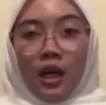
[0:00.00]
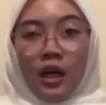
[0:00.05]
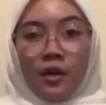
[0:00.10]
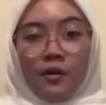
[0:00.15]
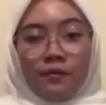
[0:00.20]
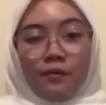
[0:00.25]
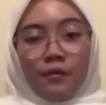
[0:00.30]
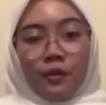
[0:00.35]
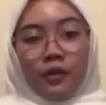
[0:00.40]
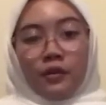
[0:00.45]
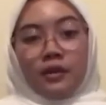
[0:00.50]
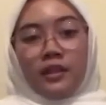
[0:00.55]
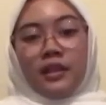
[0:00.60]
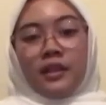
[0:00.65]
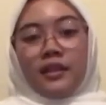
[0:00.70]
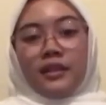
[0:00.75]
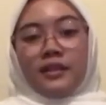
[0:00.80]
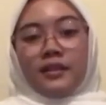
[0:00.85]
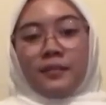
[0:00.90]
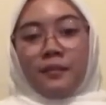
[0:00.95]
Broadly
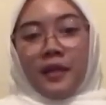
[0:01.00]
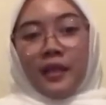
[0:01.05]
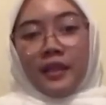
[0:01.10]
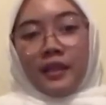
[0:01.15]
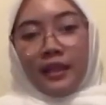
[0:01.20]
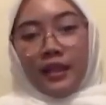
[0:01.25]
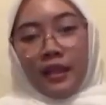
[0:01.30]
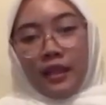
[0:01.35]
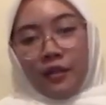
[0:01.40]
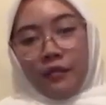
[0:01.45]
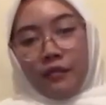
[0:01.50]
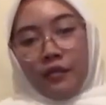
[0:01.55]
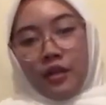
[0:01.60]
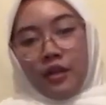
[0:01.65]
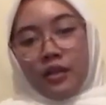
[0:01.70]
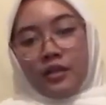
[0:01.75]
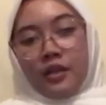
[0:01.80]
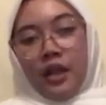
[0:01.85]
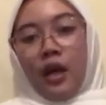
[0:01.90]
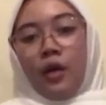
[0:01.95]
speaking,
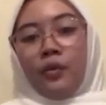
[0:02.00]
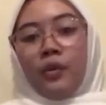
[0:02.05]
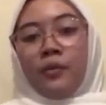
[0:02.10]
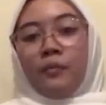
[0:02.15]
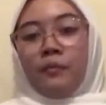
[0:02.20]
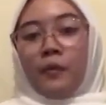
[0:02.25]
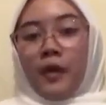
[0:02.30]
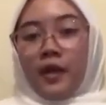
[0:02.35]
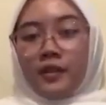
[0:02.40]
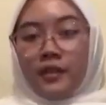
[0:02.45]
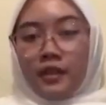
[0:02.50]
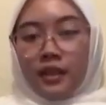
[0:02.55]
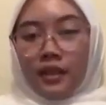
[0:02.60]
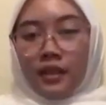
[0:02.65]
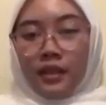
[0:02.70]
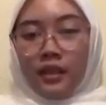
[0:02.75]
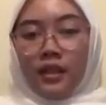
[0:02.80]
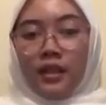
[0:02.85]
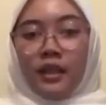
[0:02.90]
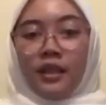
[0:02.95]
first I will
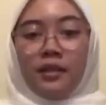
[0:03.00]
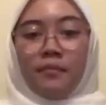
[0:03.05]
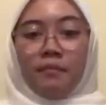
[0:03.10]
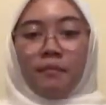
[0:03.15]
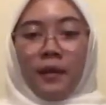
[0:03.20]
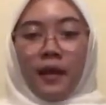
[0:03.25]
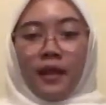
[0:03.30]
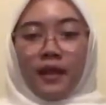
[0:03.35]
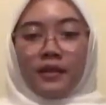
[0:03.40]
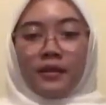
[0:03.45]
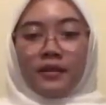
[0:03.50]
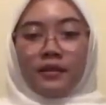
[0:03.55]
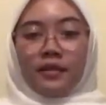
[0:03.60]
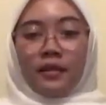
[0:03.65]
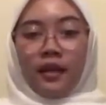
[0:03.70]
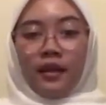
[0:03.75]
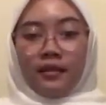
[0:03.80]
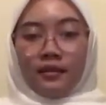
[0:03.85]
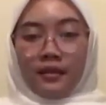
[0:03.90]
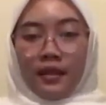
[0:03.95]
present the place
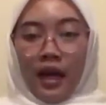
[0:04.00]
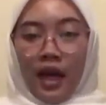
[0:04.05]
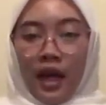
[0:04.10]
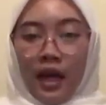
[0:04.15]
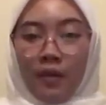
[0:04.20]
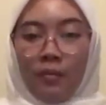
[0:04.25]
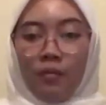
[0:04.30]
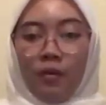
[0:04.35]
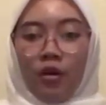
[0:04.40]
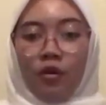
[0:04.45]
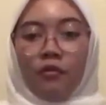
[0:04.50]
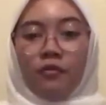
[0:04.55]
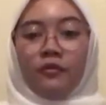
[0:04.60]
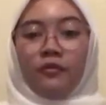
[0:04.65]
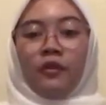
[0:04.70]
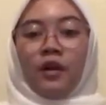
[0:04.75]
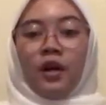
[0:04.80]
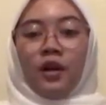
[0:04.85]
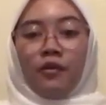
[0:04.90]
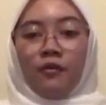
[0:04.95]
and time of
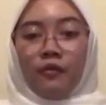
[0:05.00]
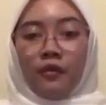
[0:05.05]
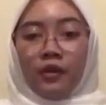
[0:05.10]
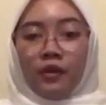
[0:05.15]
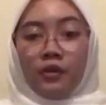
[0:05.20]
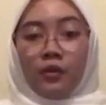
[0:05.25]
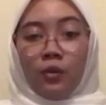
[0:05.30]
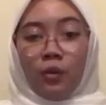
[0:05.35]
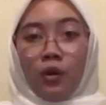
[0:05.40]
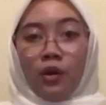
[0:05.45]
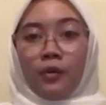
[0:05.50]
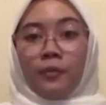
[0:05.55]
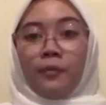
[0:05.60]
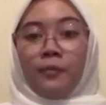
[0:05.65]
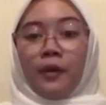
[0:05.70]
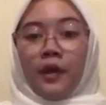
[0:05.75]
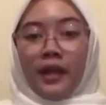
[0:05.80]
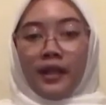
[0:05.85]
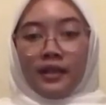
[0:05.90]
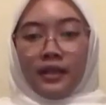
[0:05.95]
fieldwork
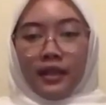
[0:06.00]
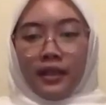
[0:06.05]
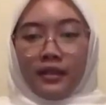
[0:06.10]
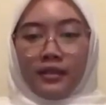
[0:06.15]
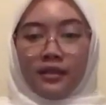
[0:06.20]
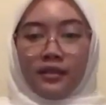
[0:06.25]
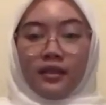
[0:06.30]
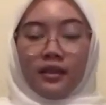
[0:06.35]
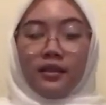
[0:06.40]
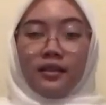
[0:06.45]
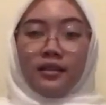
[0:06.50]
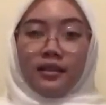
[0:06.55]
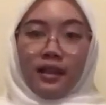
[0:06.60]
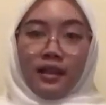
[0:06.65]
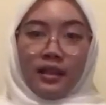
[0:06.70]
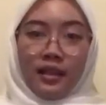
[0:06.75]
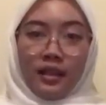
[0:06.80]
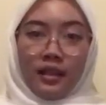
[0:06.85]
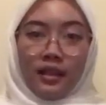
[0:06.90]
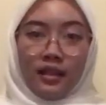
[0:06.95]
practice. The
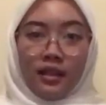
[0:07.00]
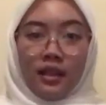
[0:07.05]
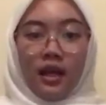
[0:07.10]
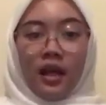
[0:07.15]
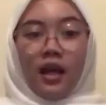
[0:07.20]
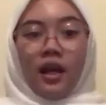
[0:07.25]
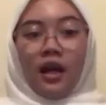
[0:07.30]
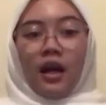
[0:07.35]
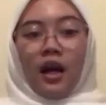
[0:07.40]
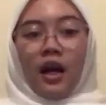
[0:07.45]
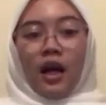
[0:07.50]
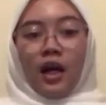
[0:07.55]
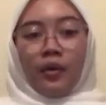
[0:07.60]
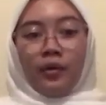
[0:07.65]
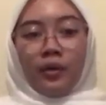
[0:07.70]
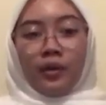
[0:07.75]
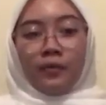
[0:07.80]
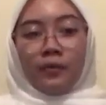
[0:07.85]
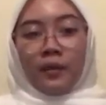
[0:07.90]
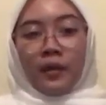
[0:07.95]
second, I will
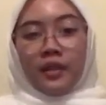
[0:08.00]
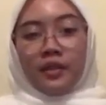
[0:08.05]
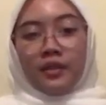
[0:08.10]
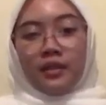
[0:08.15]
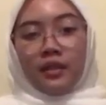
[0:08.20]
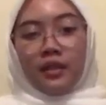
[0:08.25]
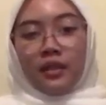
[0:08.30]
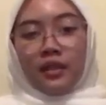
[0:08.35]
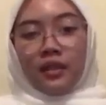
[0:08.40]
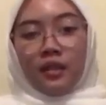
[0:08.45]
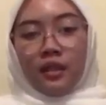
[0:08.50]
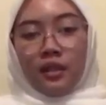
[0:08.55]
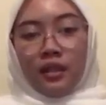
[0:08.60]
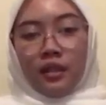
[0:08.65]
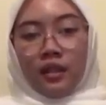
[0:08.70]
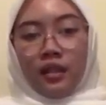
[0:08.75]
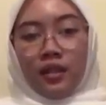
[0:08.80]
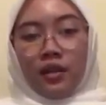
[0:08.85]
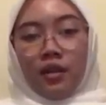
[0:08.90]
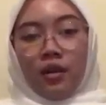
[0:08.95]
present
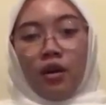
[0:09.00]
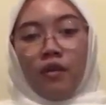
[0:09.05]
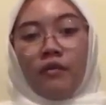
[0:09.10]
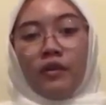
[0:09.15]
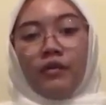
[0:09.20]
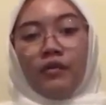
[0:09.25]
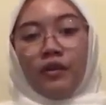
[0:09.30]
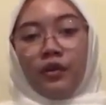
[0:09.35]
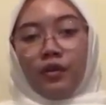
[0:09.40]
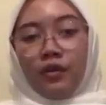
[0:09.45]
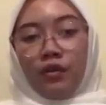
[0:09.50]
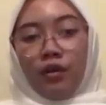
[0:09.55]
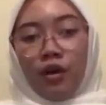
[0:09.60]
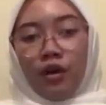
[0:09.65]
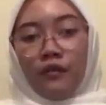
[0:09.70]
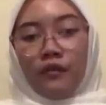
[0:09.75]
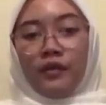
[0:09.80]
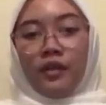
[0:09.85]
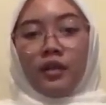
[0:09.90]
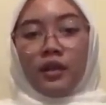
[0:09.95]
an overview of
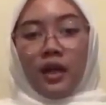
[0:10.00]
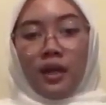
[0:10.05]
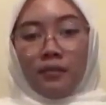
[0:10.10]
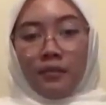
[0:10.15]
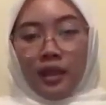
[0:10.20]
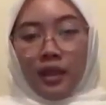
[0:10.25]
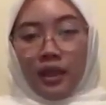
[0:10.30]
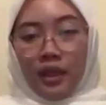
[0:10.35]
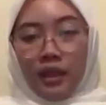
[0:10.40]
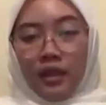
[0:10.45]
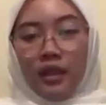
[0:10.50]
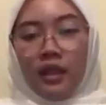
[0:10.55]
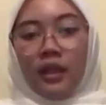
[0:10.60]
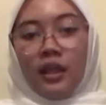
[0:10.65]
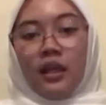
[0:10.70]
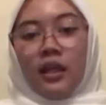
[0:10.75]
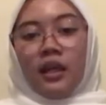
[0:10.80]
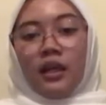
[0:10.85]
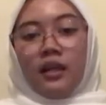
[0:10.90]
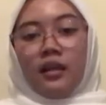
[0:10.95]
the company.
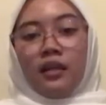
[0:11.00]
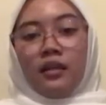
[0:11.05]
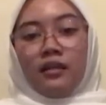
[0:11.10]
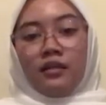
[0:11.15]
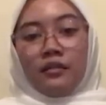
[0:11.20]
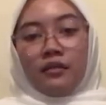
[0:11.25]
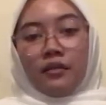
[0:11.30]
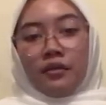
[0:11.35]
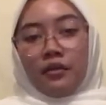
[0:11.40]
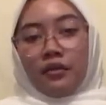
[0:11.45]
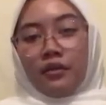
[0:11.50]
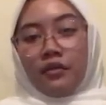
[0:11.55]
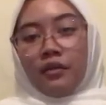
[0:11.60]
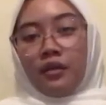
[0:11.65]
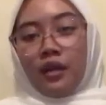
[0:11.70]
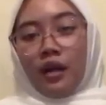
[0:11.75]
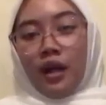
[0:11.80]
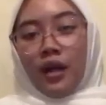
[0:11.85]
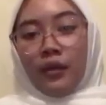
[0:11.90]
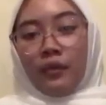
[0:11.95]
Then the third,
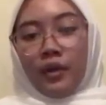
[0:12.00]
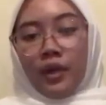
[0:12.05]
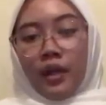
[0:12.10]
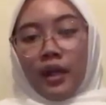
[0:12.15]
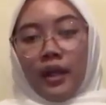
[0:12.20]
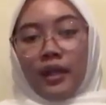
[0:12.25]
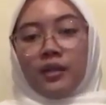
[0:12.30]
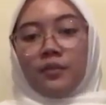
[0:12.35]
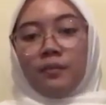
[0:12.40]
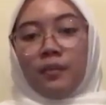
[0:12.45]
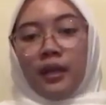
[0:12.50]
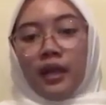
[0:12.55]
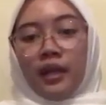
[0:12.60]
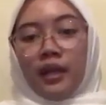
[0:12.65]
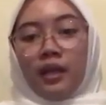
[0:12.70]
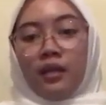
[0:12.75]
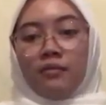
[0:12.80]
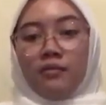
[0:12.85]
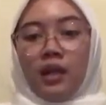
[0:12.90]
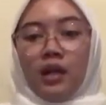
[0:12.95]
I will explain
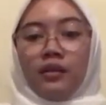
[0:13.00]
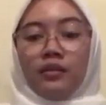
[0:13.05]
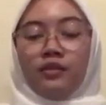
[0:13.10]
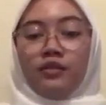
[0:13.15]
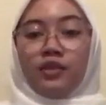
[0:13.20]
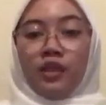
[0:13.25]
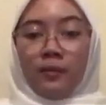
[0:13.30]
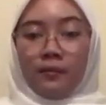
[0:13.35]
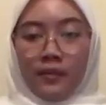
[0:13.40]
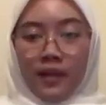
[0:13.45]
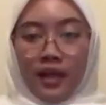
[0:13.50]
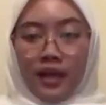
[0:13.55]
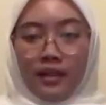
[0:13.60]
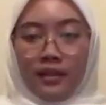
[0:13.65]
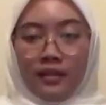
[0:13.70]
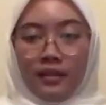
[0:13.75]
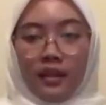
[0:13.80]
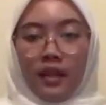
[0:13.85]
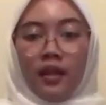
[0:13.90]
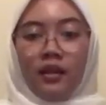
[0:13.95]
about job desk.
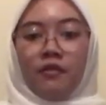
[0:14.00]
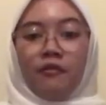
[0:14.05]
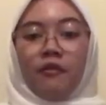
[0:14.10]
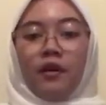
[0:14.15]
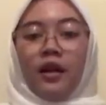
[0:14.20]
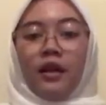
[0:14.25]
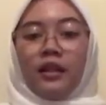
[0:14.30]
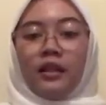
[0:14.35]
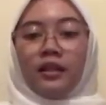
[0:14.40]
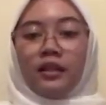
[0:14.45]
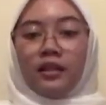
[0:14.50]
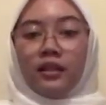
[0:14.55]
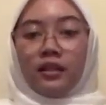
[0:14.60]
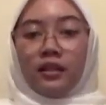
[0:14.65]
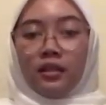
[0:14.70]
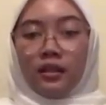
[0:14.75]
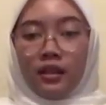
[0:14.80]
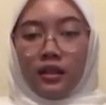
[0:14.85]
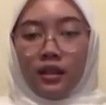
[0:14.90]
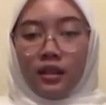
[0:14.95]
And
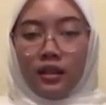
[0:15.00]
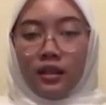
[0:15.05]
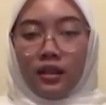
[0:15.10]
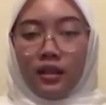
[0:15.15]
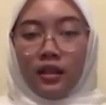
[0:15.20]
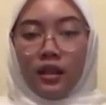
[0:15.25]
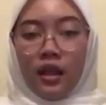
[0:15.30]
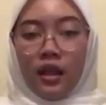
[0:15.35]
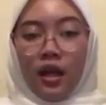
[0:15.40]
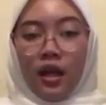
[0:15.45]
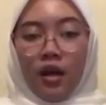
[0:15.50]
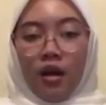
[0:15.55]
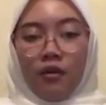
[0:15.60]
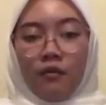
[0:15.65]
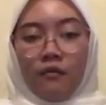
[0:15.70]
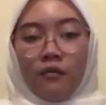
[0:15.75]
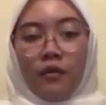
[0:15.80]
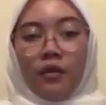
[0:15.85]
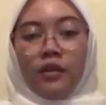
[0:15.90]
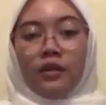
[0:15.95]
finally, the
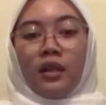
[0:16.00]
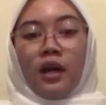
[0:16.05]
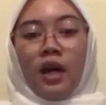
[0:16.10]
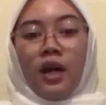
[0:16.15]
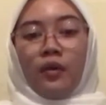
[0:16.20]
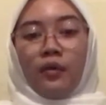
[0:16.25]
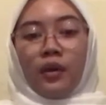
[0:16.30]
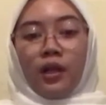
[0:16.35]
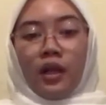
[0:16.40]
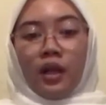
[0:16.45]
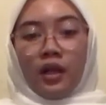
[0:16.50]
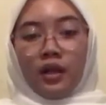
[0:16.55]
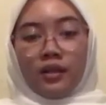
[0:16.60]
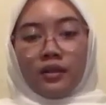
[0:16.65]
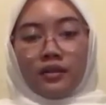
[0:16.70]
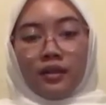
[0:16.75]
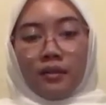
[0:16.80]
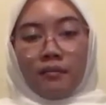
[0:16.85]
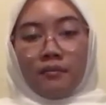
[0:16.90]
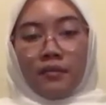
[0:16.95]
fourth, I will
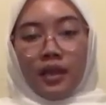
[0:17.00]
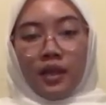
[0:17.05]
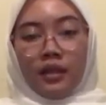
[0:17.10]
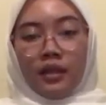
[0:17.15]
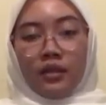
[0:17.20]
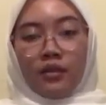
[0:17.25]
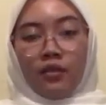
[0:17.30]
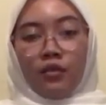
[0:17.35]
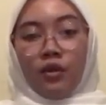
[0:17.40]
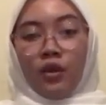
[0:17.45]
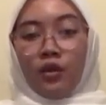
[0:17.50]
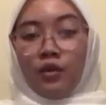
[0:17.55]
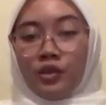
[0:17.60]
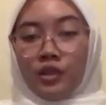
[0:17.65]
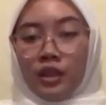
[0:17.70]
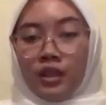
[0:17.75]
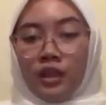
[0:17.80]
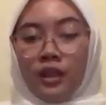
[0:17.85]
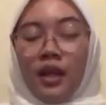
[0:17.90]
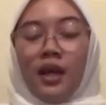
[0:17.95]
submit
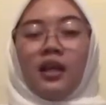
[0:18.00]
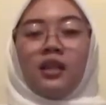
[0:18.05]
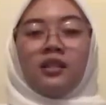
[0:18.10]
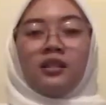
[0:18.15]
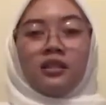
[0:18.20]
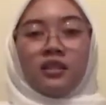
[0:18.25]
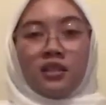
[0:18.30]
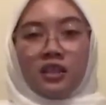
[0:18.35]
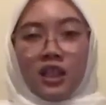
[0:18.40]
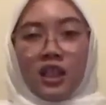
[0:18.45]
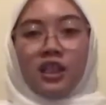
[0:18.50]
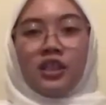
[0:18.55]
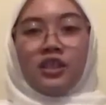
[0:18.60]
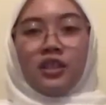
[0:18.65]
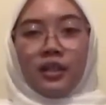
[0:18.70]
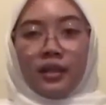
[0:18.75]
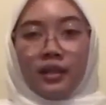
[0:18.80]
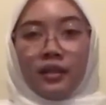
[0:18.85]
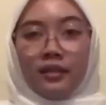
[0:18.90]
conclusion and suggestion.